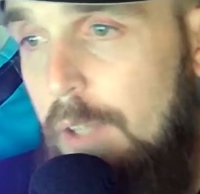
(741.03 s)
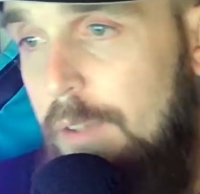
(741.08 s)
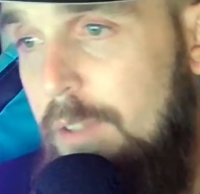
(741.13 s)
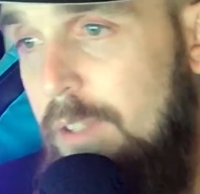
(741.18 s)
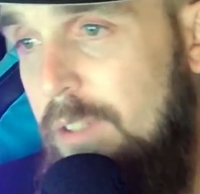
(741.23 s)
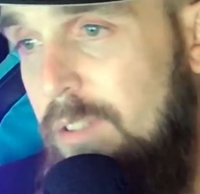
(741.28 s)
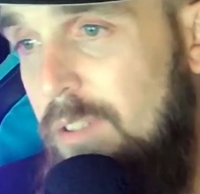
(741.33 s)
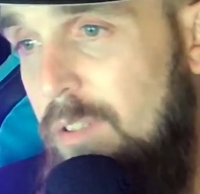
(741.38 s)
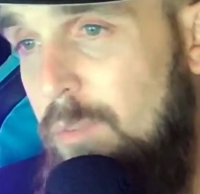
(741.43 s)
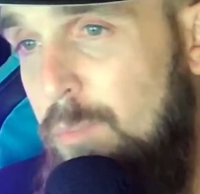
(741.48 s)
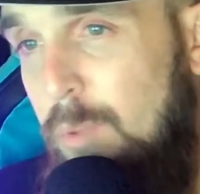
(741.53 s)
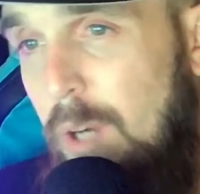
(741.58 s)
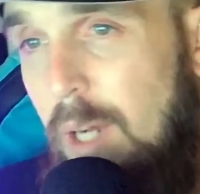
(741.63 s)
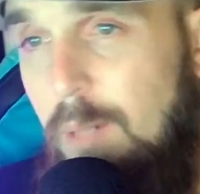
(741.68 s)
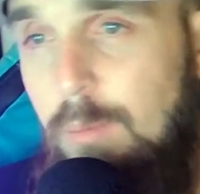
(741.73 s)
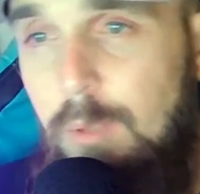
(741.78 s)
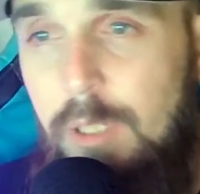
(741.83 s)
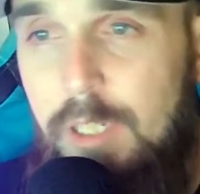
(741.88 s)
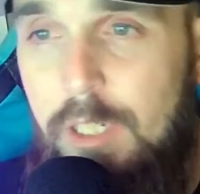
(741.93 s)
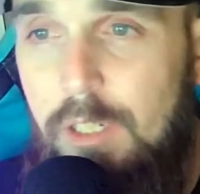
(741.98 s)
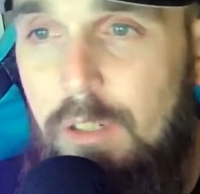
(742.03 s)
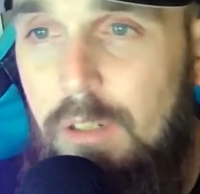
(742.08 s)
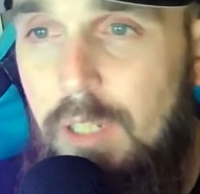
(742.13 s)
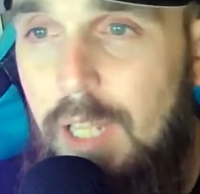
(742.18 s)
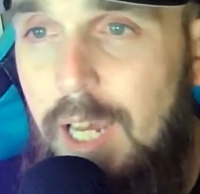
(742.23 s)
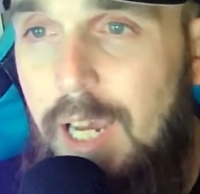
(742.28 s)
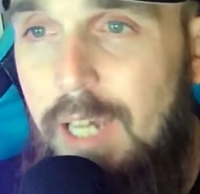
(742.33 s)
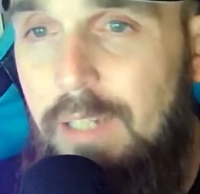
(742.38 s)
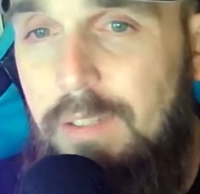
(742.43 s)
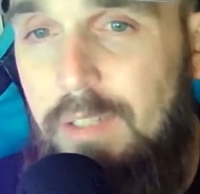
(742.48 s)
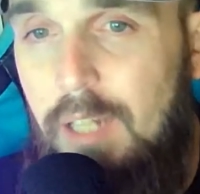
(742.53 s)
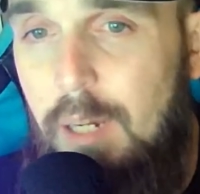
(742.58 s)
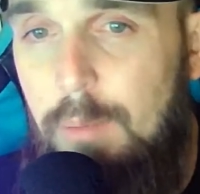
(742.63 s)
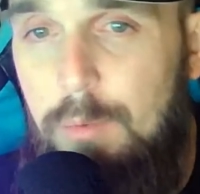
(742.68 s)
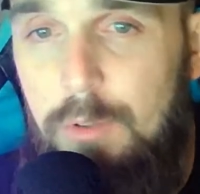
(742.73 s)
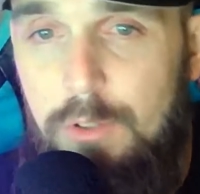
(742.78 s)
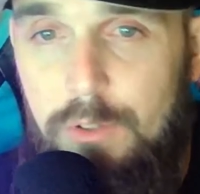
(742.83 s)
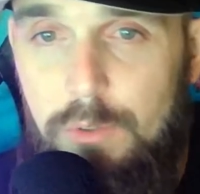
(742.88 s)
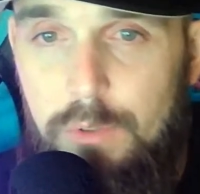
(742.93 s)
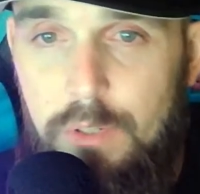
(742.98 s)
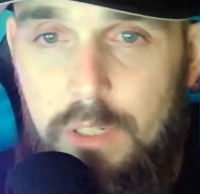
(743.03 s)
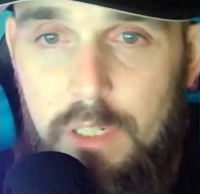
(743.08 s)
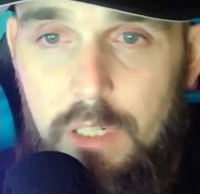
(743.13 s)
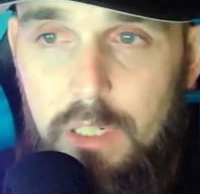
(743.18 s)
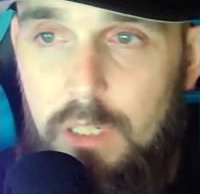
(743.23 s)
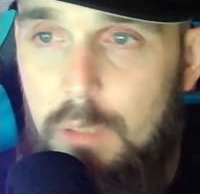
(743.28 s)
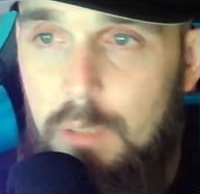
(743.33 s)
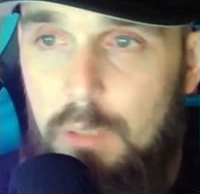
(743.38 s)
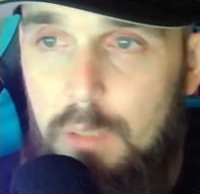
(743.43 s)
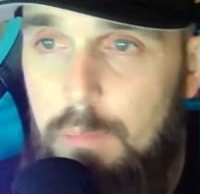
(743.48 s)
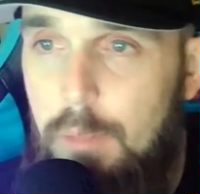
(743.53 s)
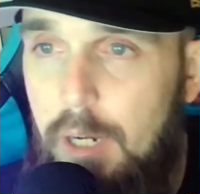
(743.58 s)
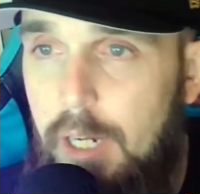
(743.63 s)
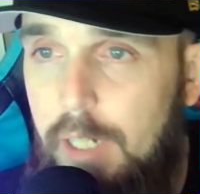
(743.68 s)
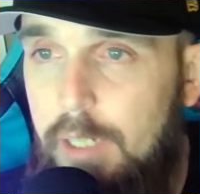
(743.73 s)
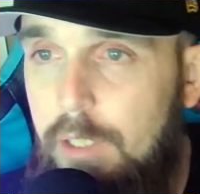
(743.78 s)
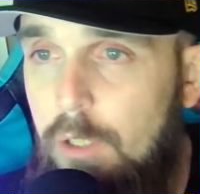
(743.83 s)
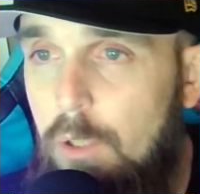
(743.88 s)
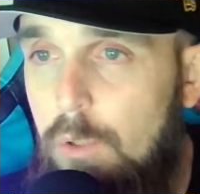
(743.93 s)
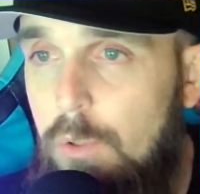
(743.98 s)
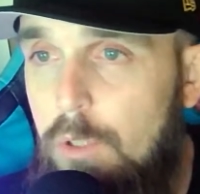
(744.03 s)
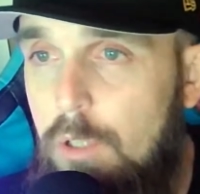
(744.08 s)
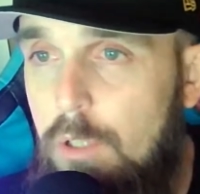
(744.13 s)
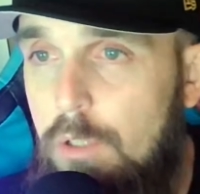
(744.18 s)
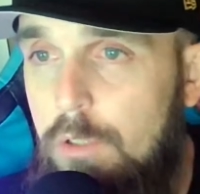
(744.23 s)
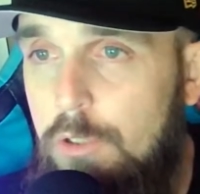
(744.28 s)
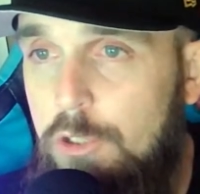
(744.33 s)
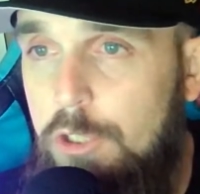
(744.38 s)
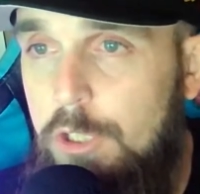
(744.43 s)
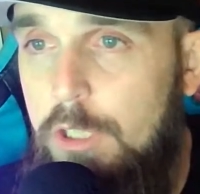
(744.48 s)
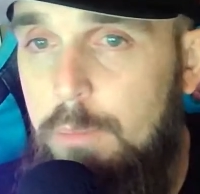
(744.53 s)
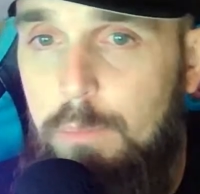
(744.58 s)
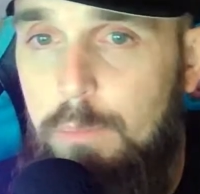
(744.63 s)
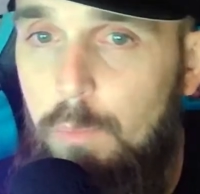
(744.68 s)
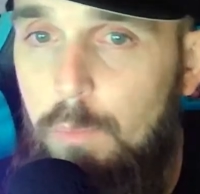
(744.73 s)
This is probably your last opportunity to buy Goedert cheap.